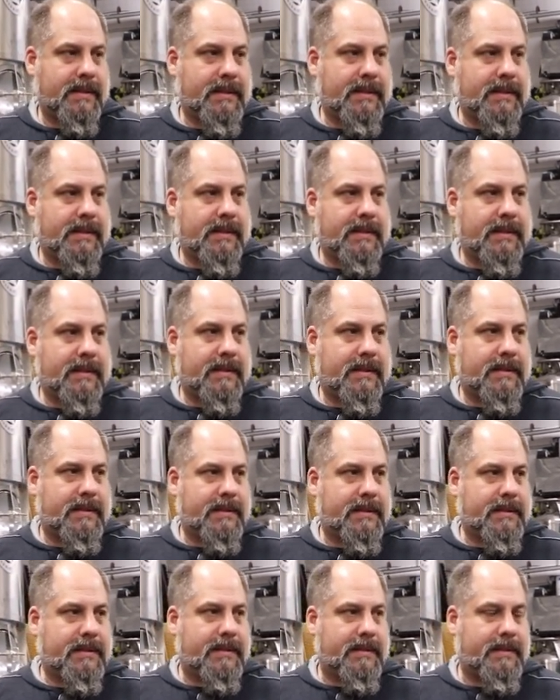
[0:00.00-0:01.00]

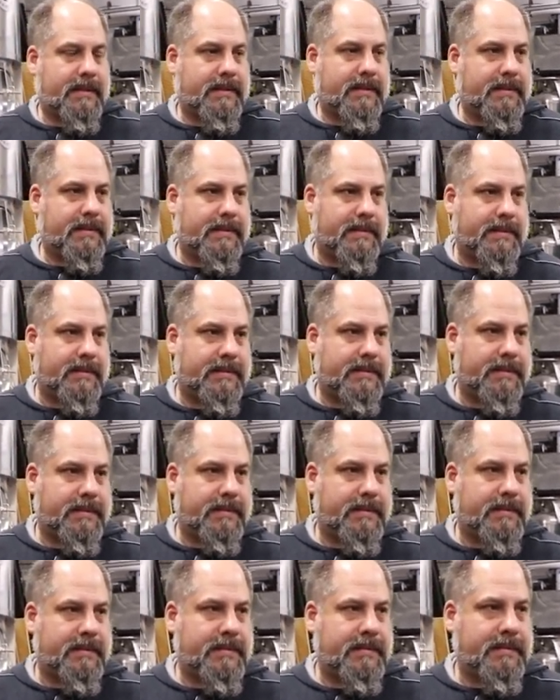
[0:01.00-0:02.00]

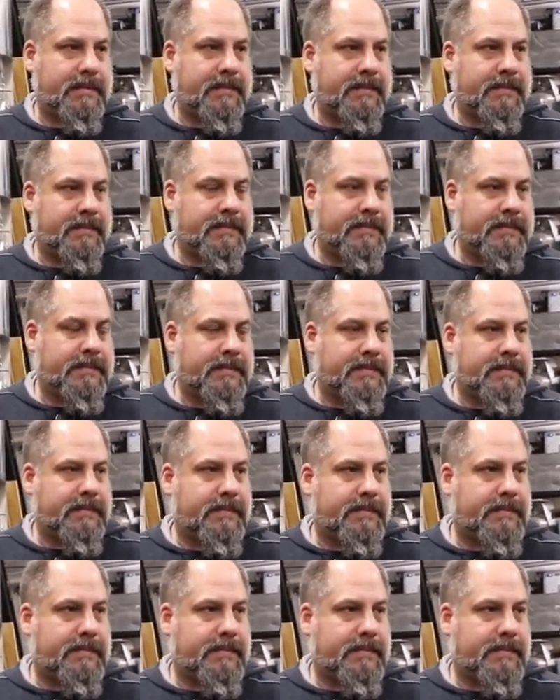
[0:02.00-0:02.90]
This person isn't speaking.